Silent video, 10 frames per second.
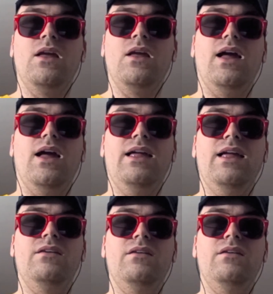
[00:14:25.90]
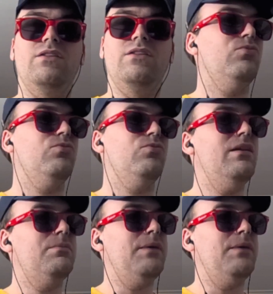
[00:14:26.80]
And they're right
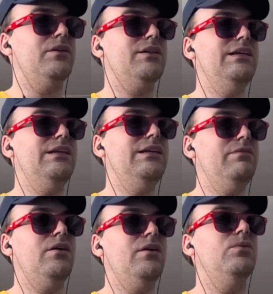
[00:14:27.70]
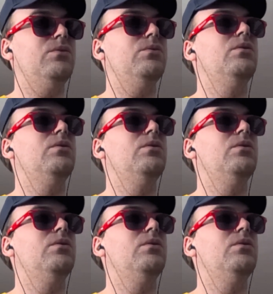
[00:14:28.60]
about it, even though